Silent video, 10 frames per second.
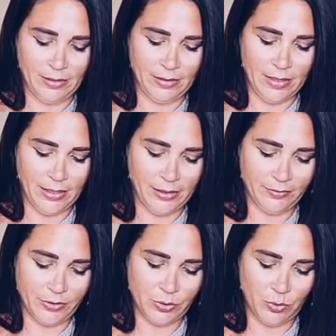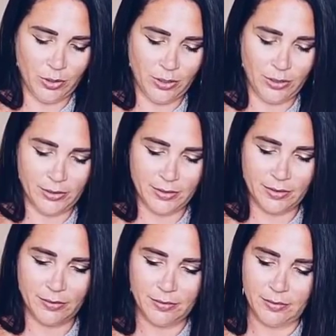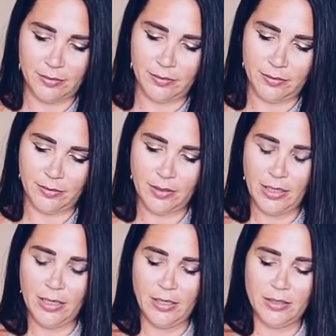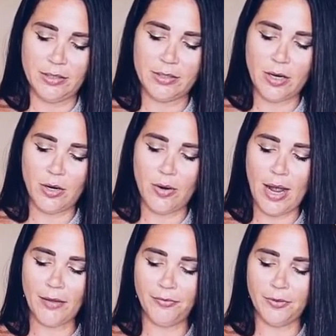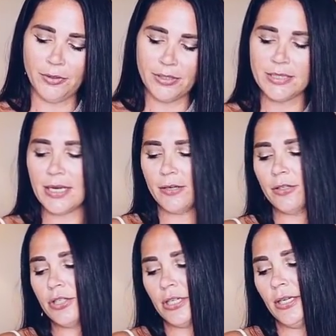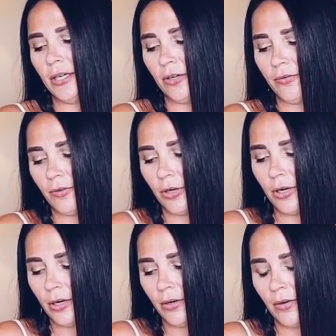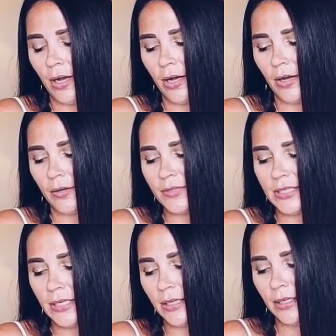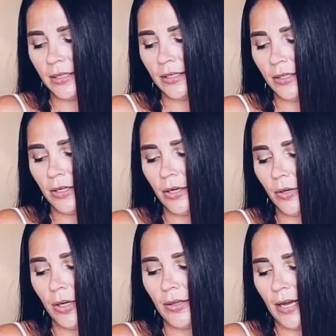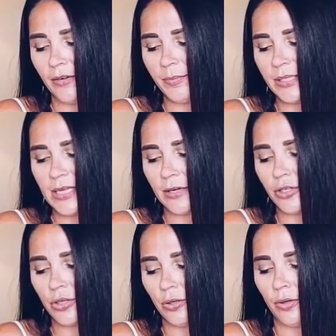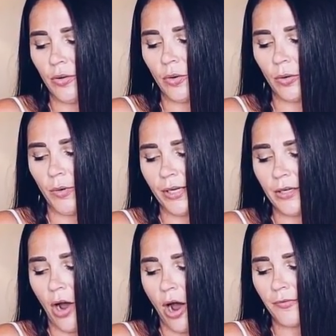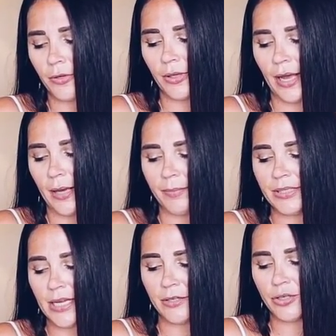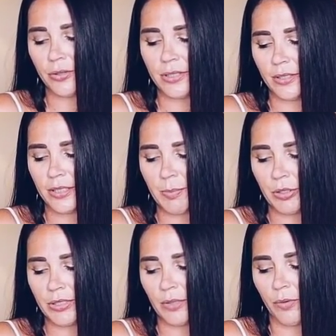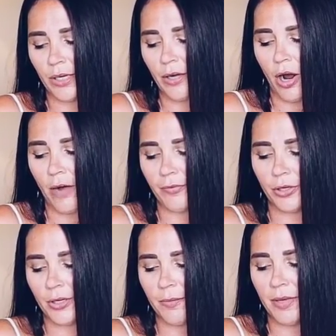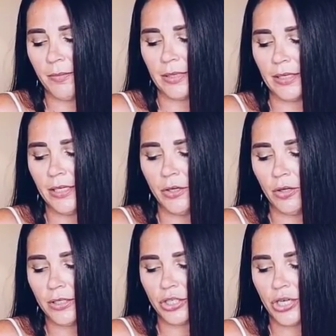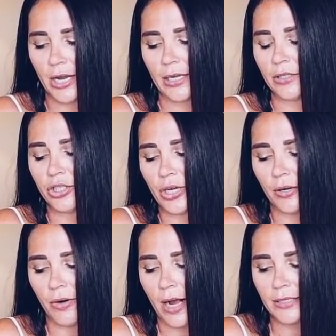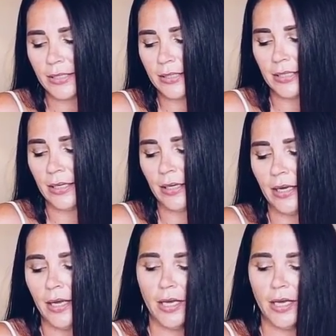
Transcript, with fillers: Nine of Swords, so I feel this energy here, Virgo, of seeing, you know, a lot of potential or wanting to offer that potential to this person, wanting to offer commitment, equal exchange, generosity.